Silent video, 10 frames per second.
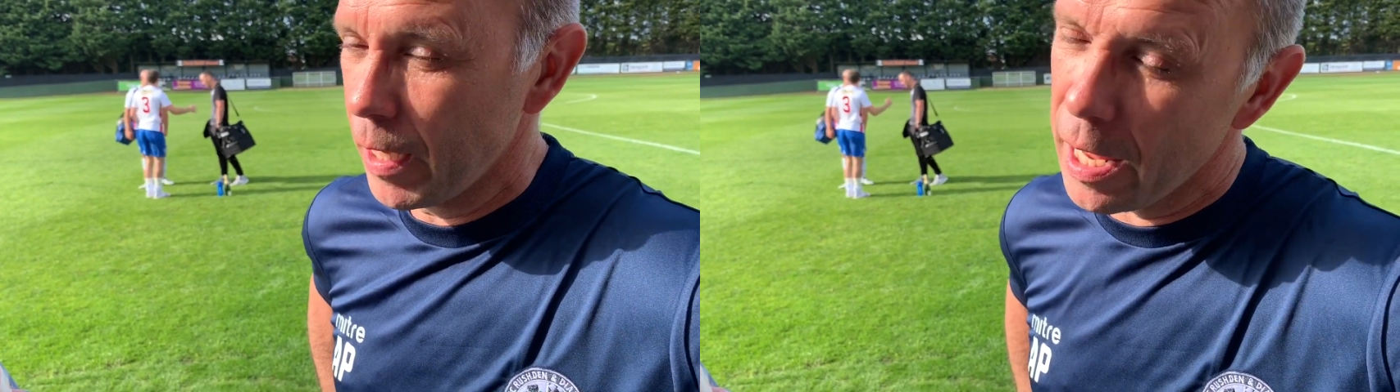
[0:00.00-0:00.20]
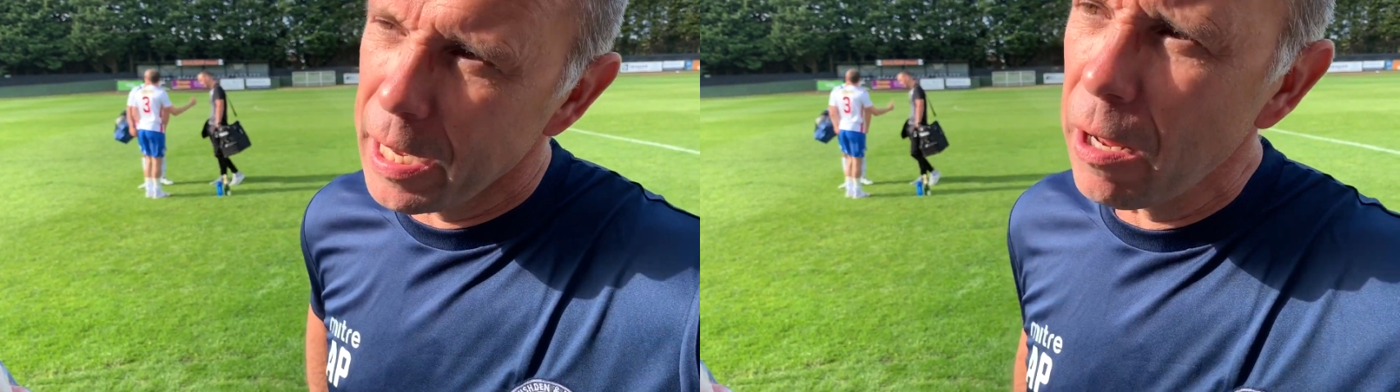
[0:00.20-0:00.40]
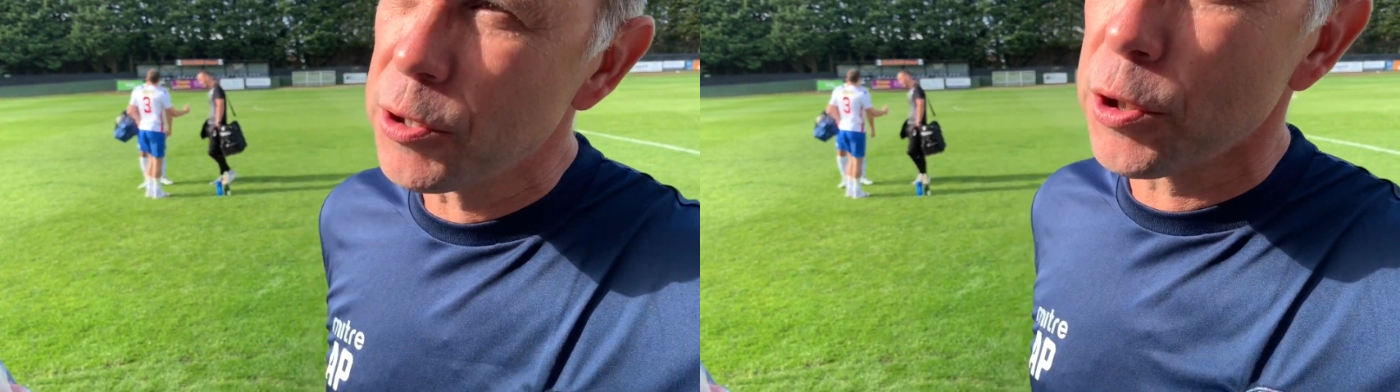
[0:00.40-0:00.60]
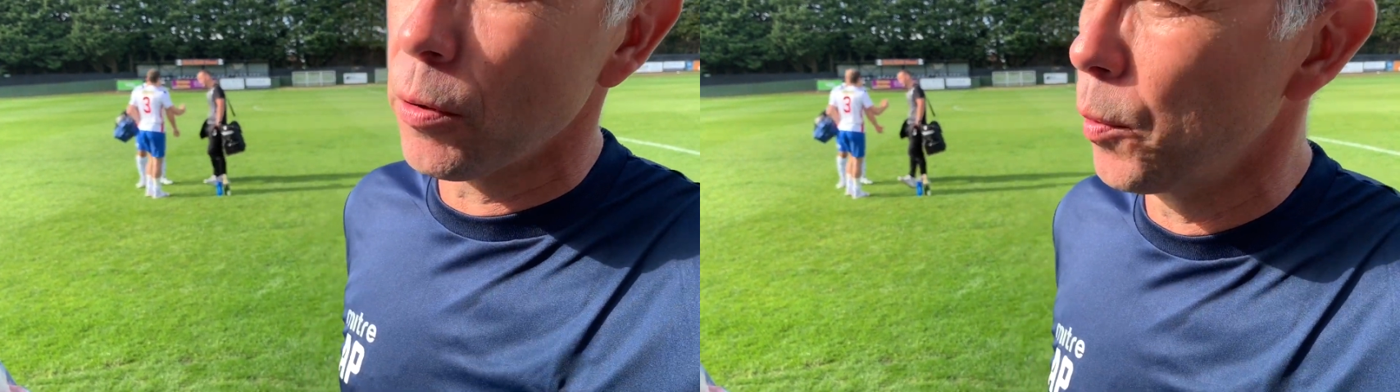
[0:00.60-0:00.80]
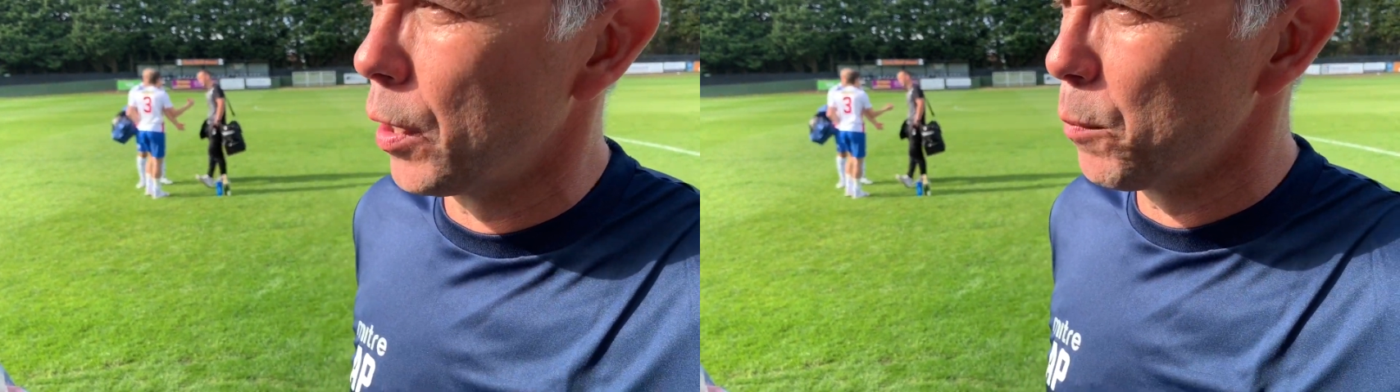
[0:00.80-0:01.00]
Yeah, no, it's just
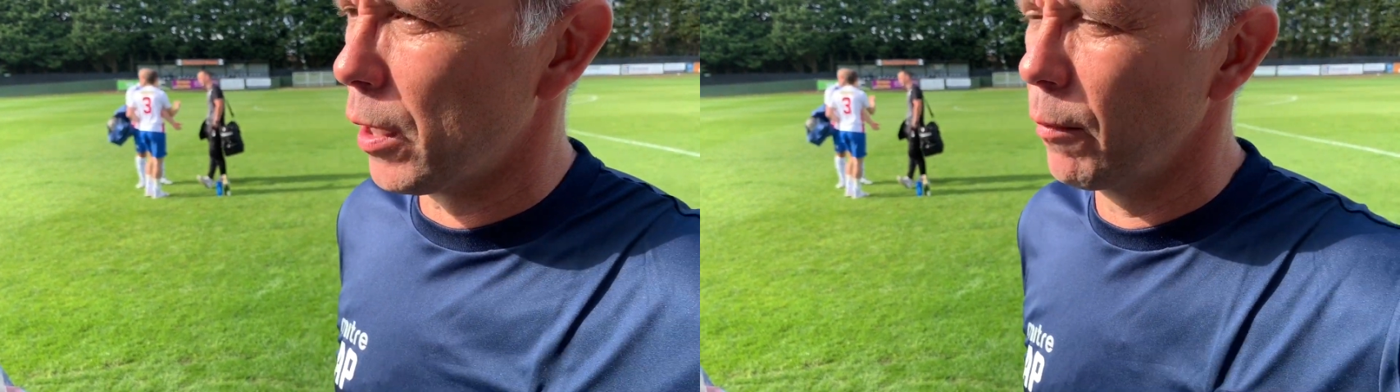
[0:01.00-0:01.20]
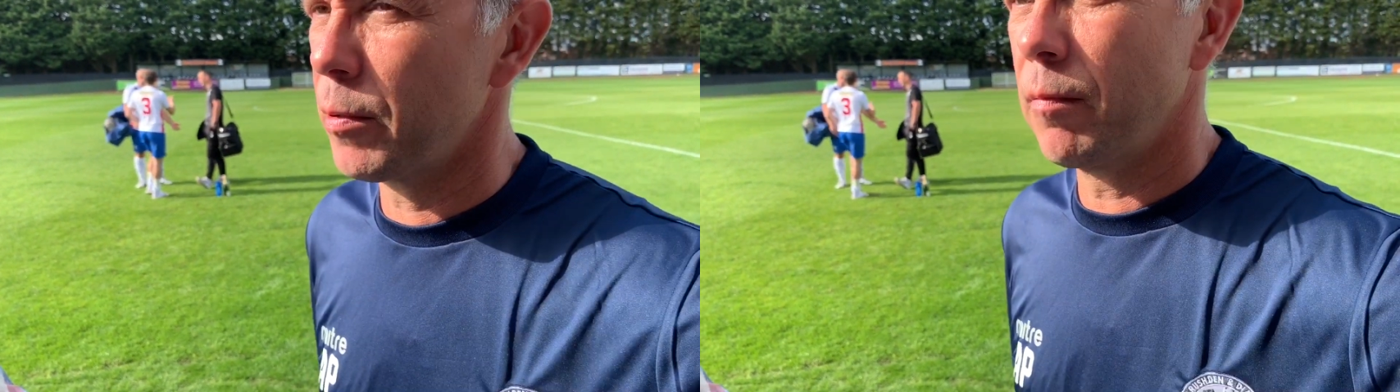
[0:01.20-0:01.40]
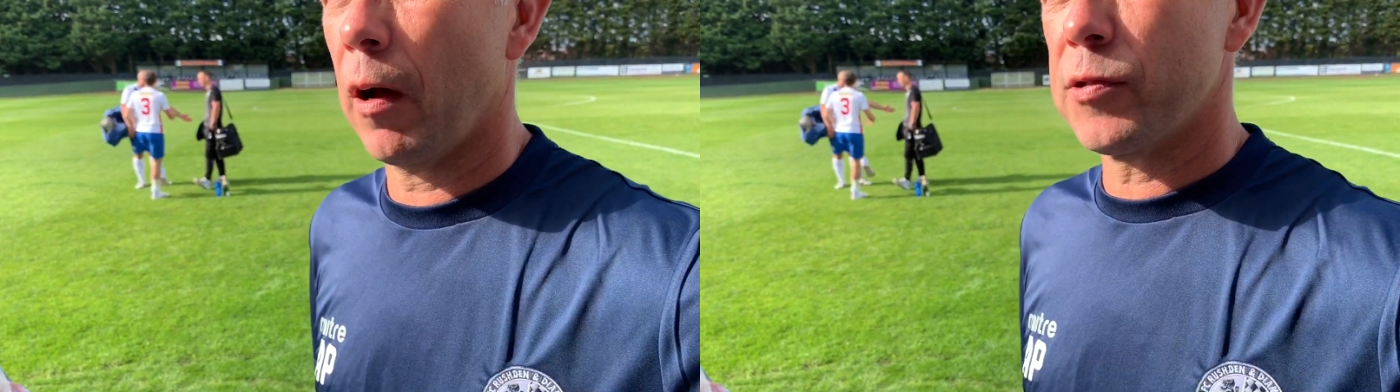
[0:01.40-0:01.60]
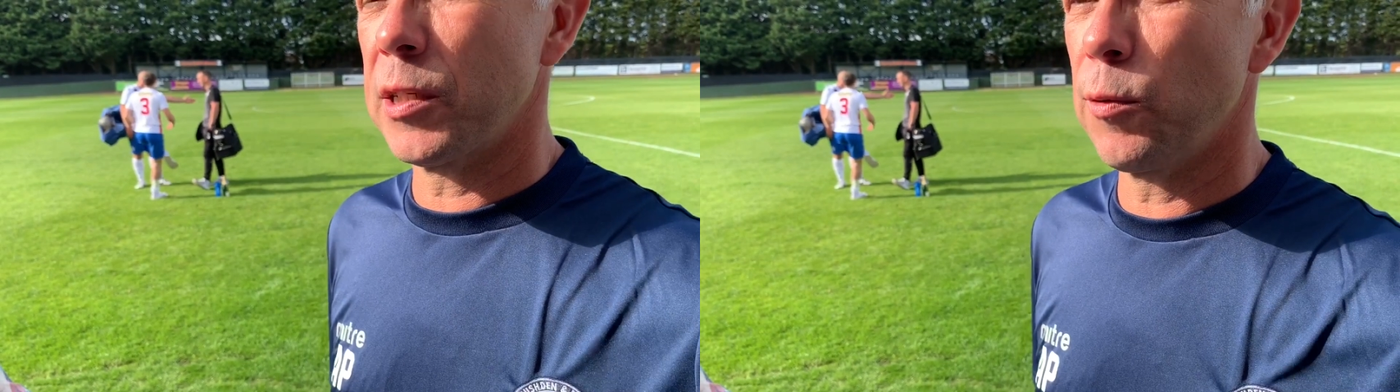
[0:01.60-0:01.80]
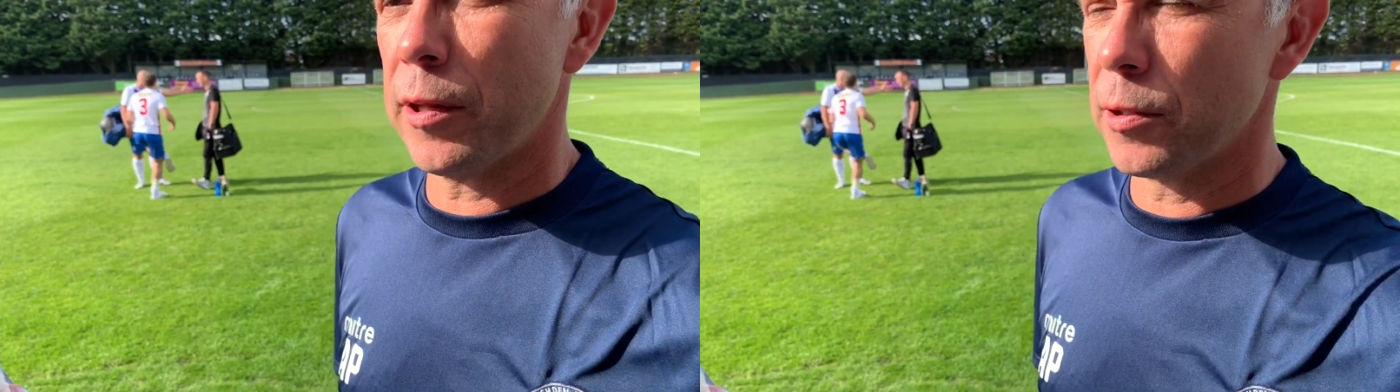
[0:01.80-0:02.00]
what we wanted, wasn't it? We
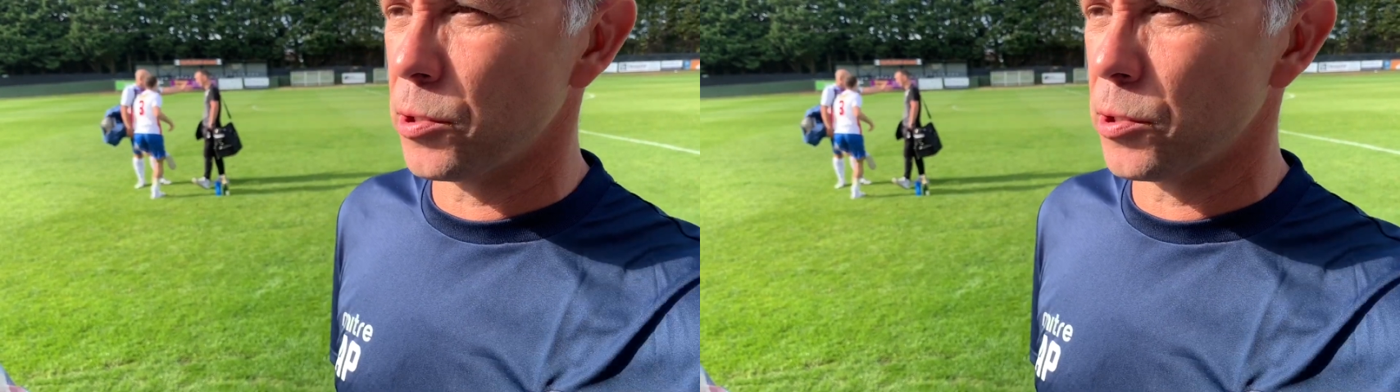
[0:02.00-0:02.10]
obviously weathered the